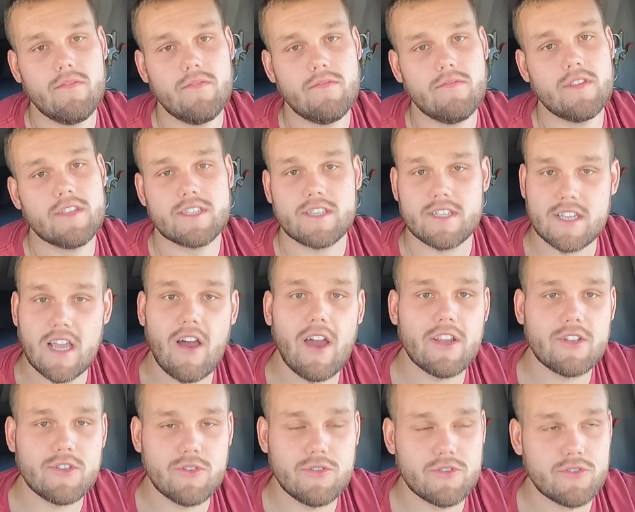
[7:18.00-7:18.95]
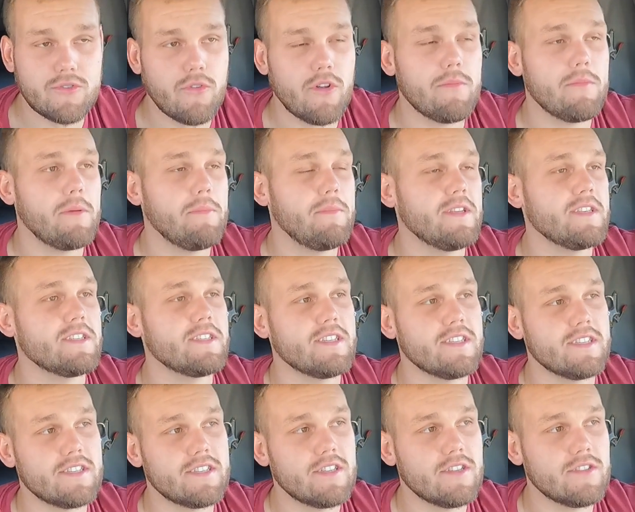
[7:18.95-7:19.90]
this is how I choose to run my
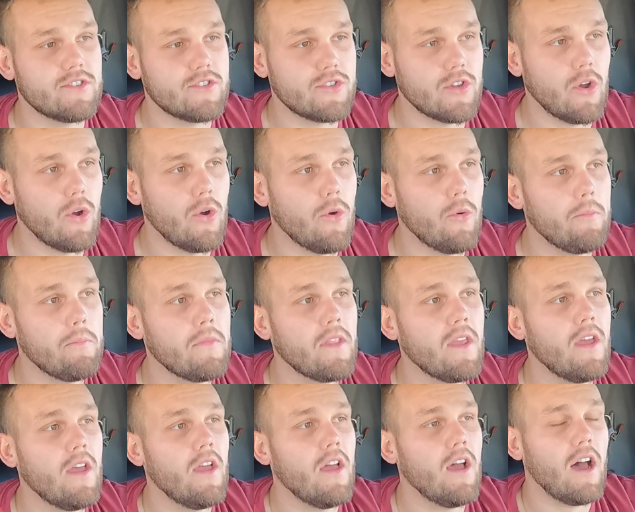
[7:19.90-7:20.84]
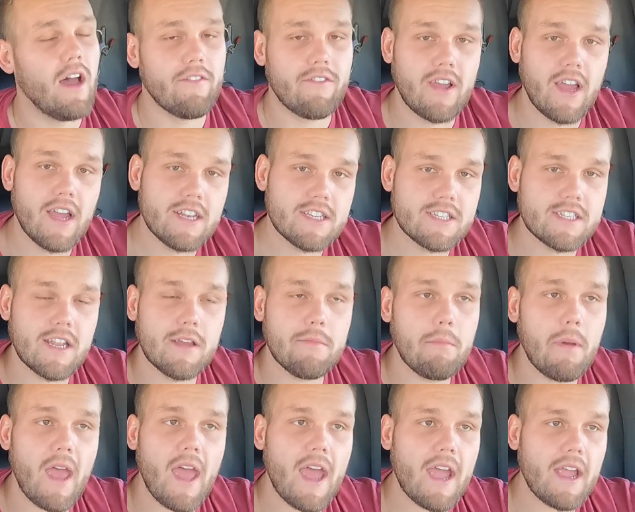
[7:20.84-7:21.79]
business. So I've kind of stepped
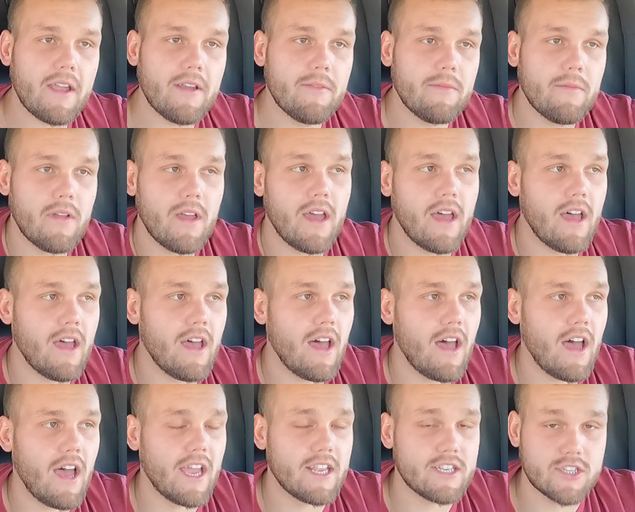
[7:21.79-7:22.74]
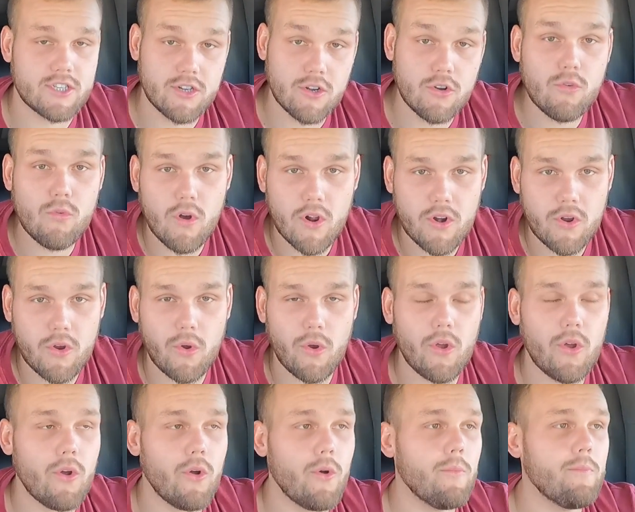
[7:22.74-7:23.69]
back. I still want to
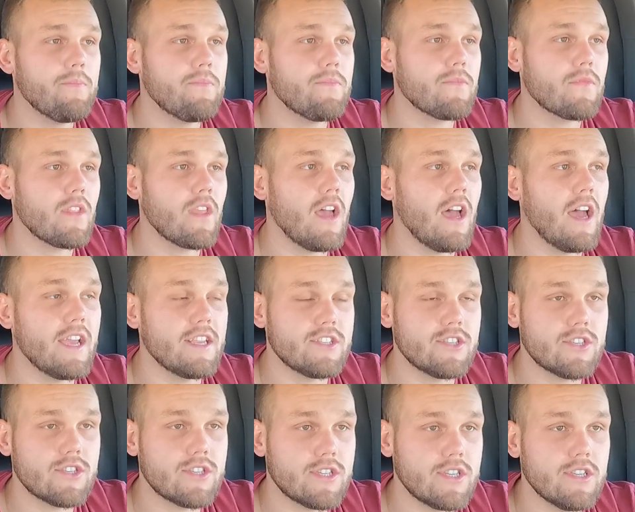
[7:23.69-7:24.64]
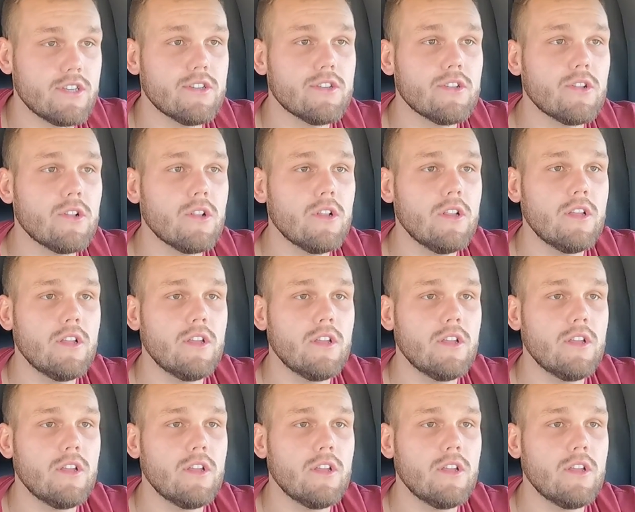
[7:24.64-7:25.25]
grow. Oh,